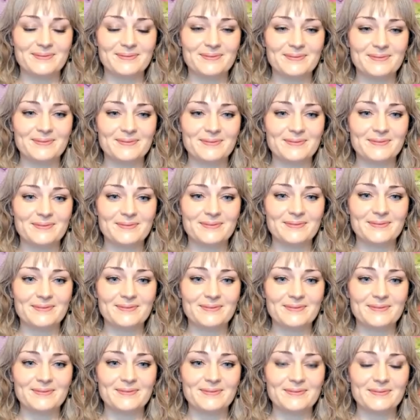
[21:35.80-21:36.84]

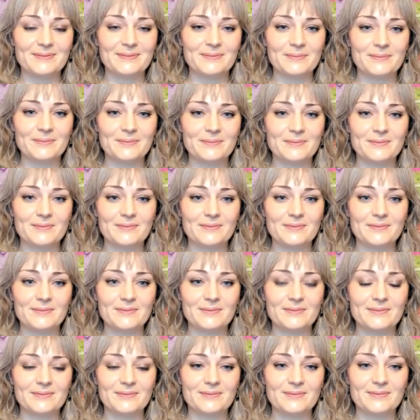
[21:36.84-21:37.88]

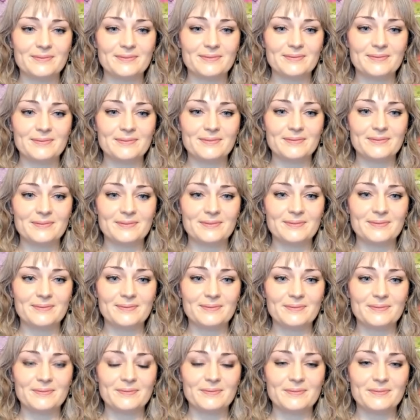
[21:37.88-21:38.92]

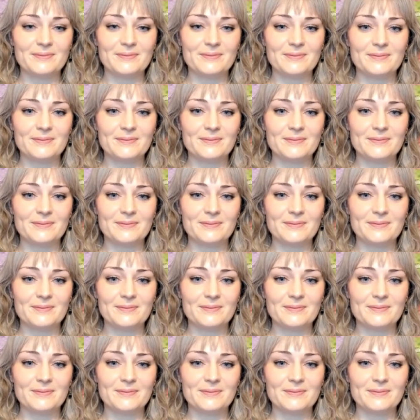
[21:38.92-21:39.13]
(not speaking)